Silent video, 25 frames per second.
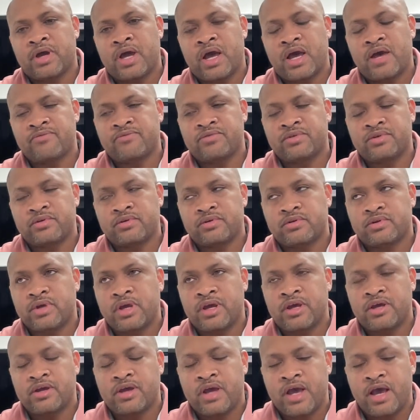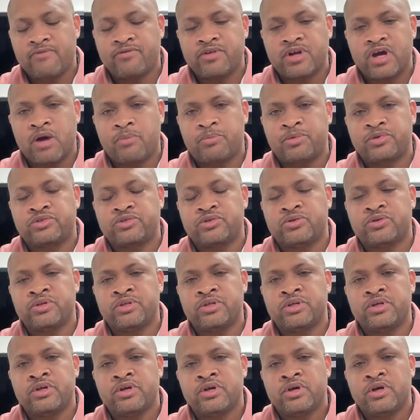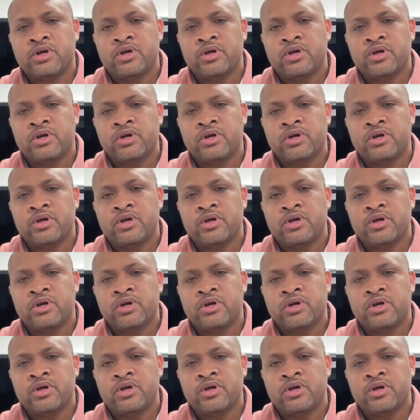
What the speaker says: Having an opportunity